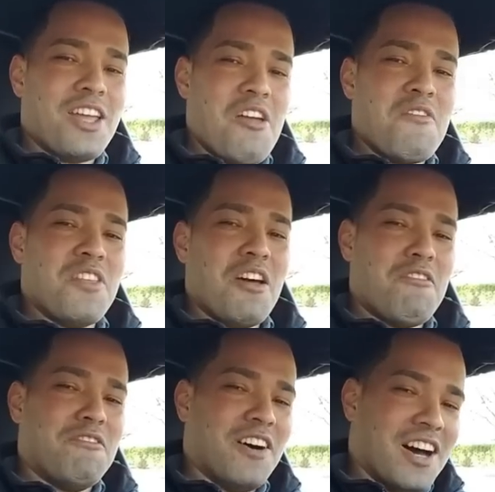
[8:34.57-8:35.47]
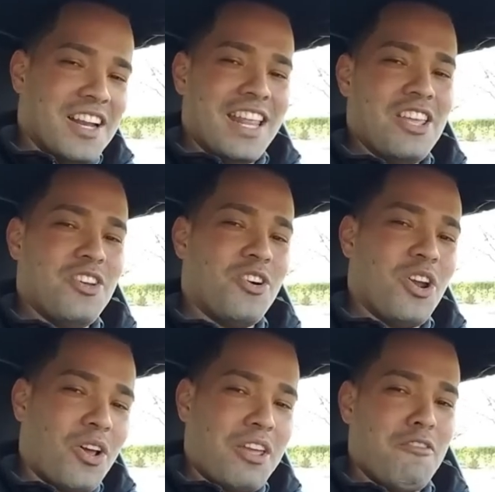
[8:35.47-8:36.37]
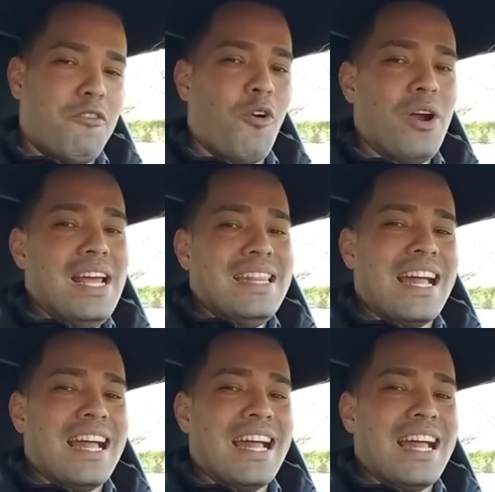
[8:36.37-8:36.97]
give you the fun that you're looking for,